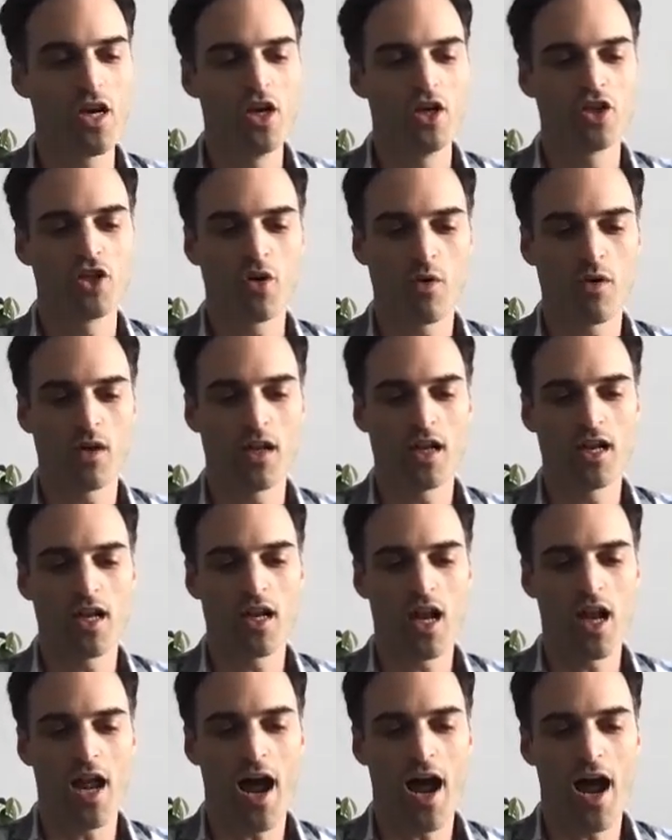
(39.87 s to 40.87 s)
So
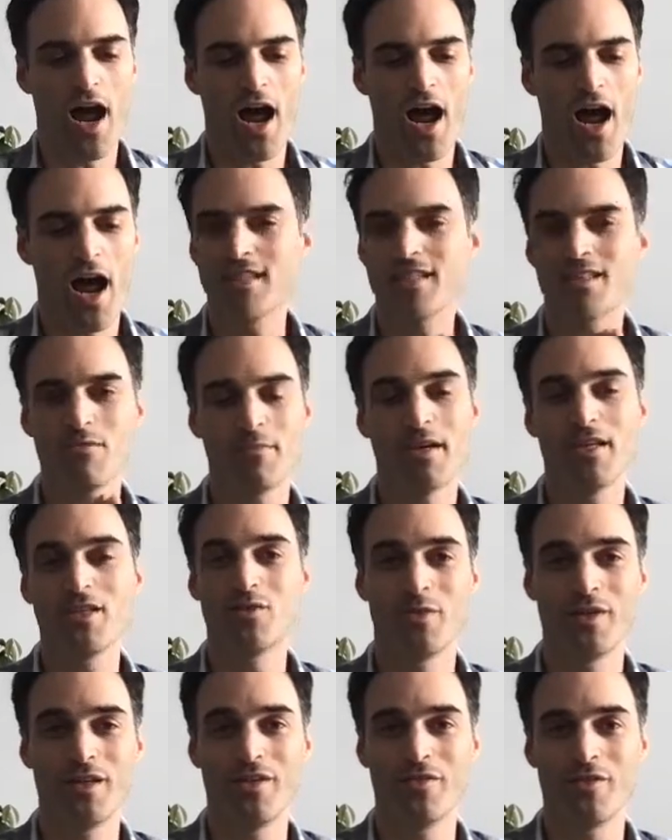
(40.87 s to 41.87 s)
our customer base
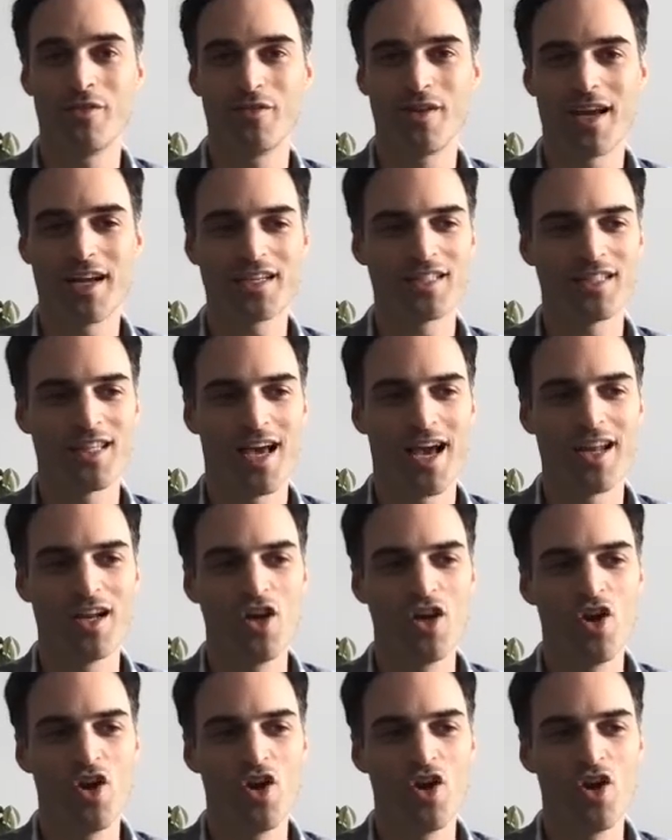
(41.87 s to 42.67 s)
really reflects that.